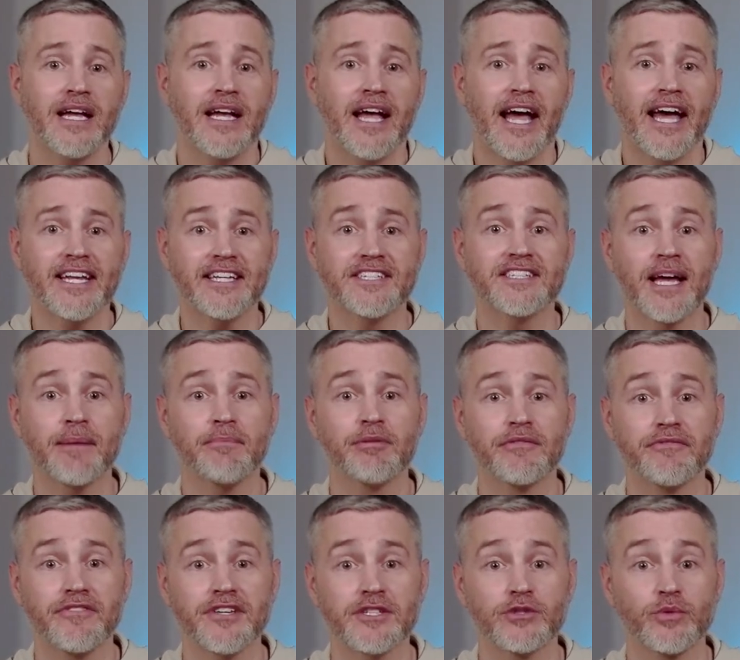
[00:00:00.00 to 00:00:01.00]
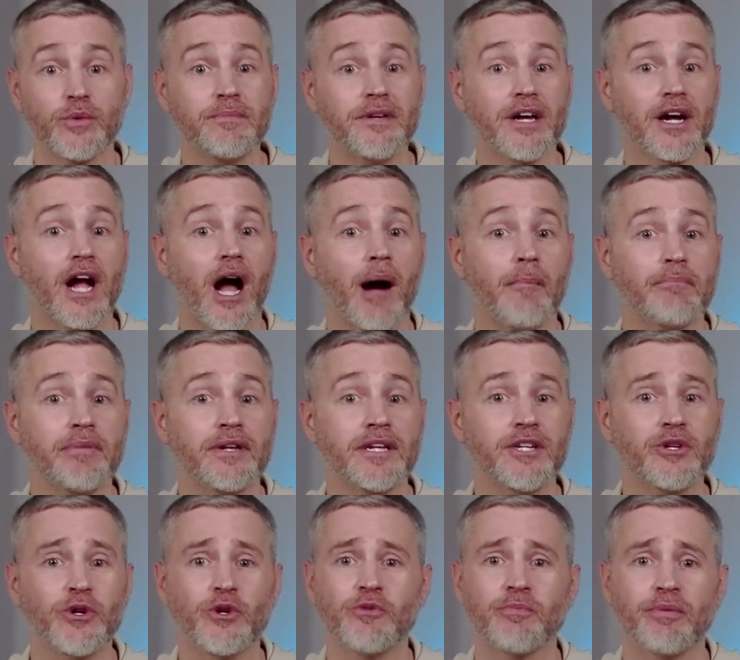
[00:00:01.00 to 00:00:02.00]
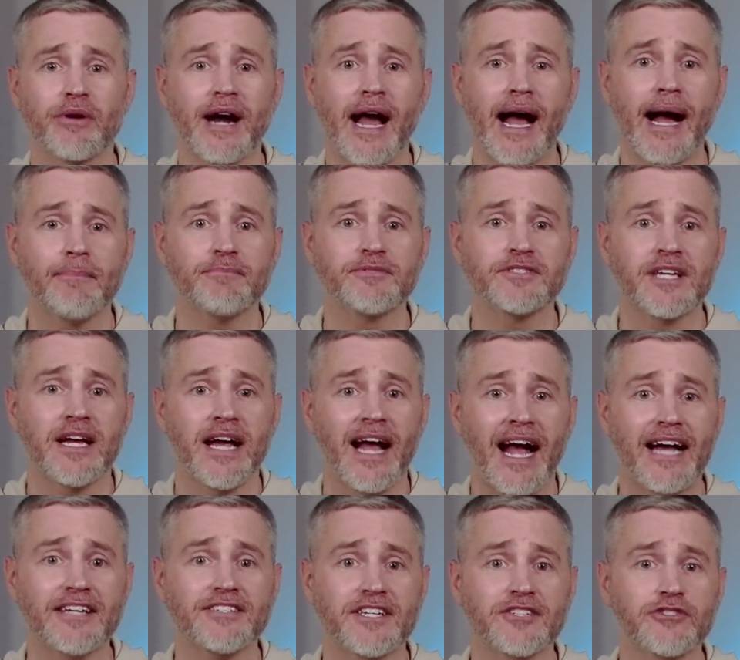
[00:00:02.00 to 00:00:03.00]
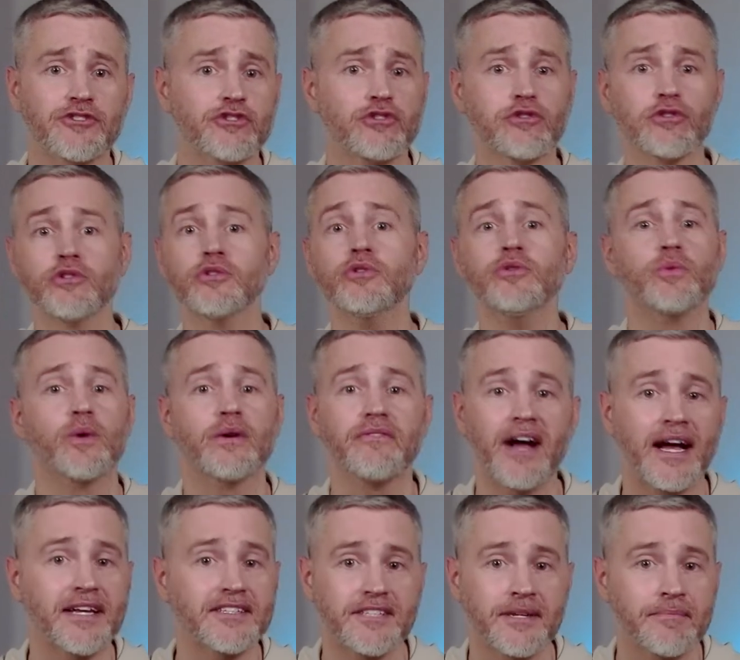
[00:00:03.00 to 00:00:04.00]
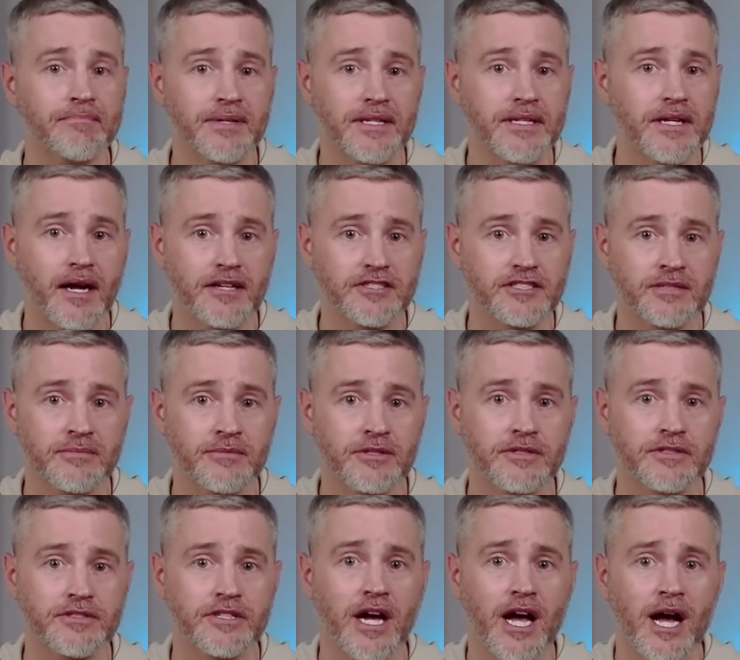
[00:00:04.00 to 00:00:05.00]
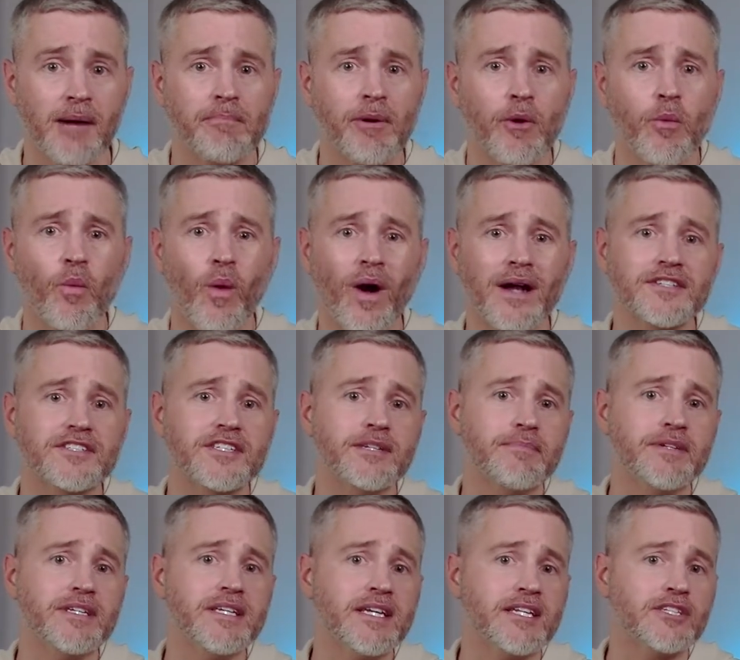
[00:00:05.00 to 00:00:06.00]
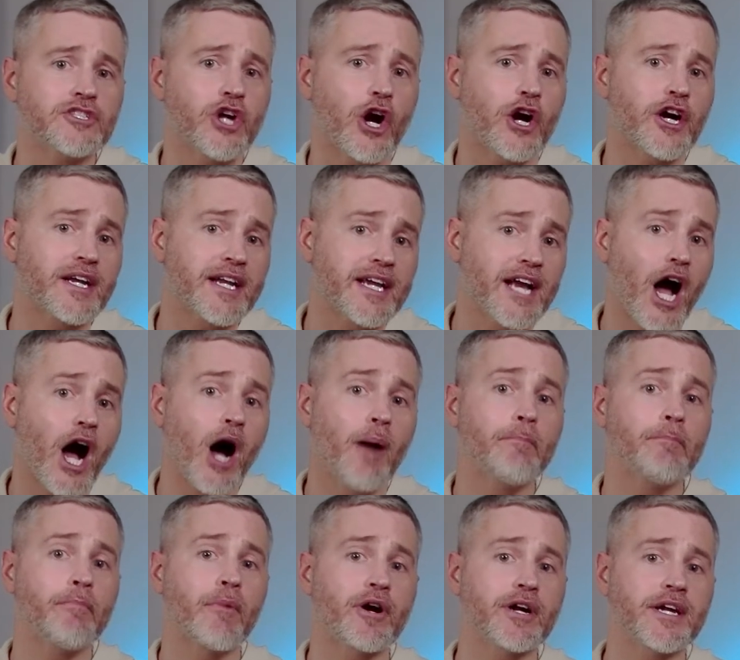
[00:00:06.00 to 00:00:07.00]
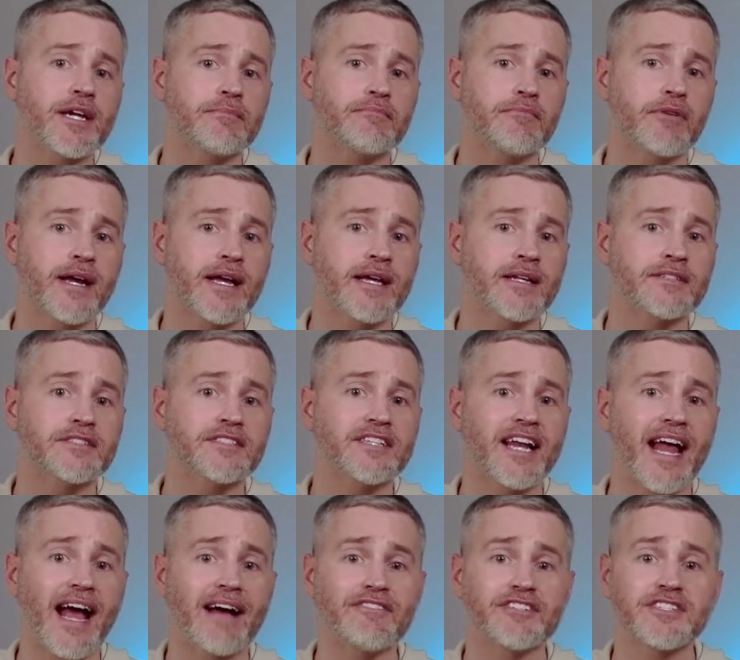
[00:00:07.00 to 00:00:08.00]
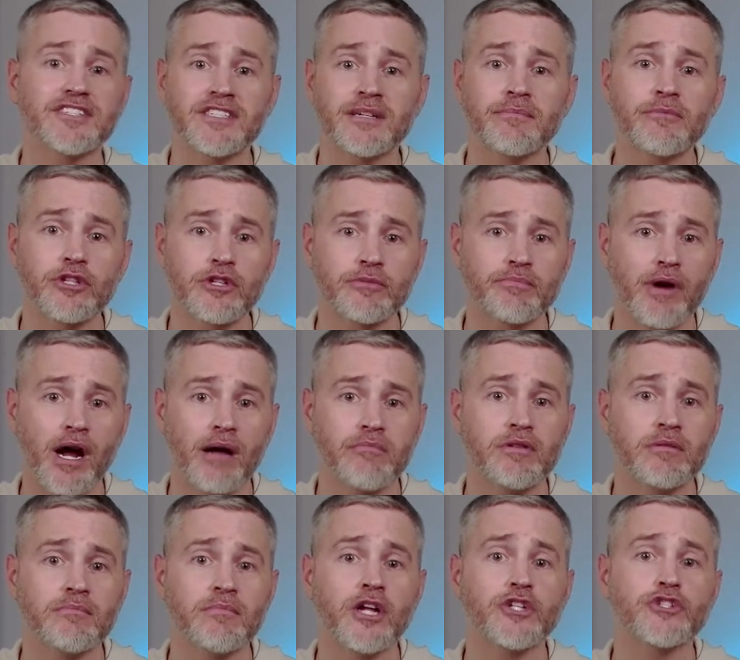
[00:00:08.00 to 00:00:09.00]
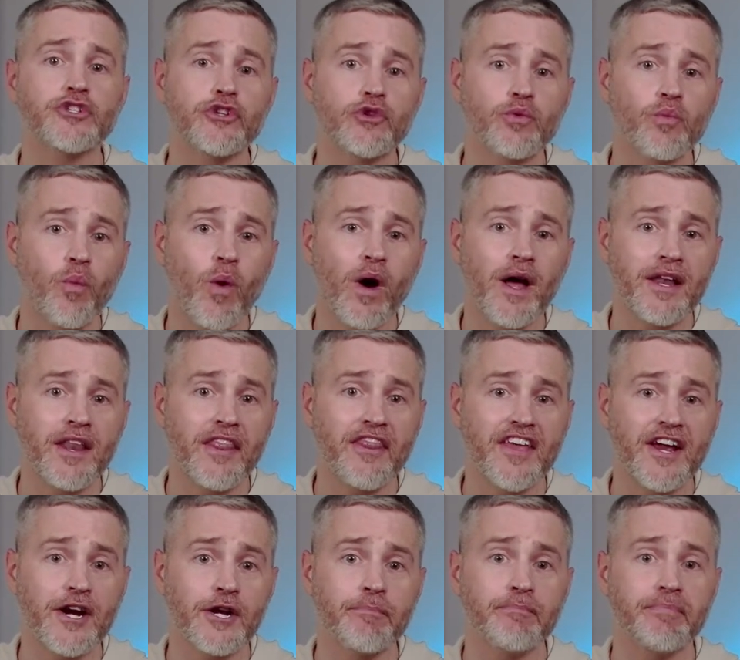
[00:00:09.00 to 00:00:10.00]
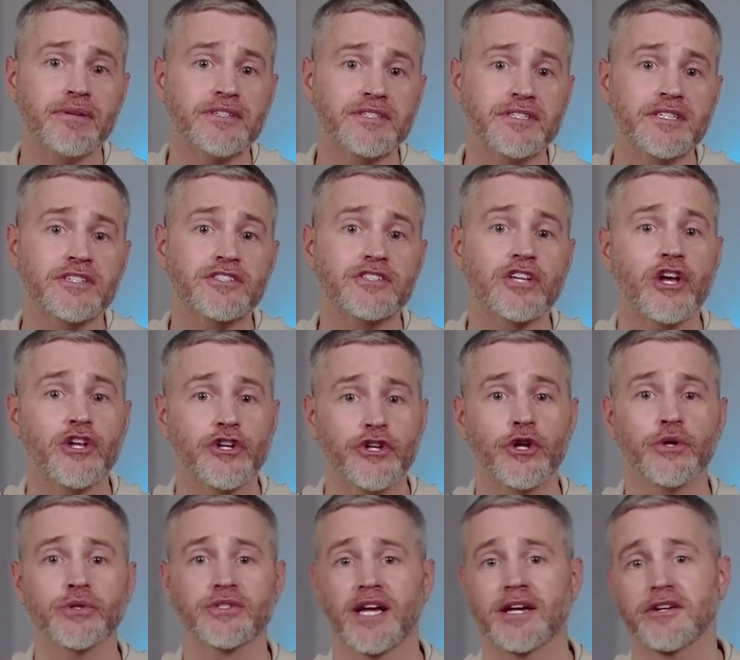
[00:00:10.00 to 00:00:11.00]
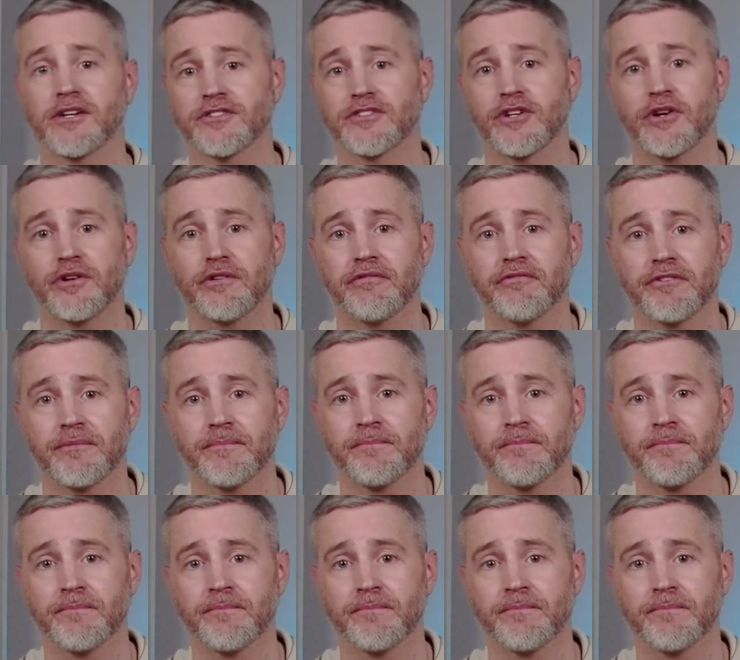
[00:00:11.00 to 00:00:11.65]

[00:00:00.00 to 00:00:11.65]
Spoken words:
An example of this would be a company who perhaps has a slew of SMB customers but wants to begin targeting upmarket brands that have a similar problem to the one their business knows how to solve.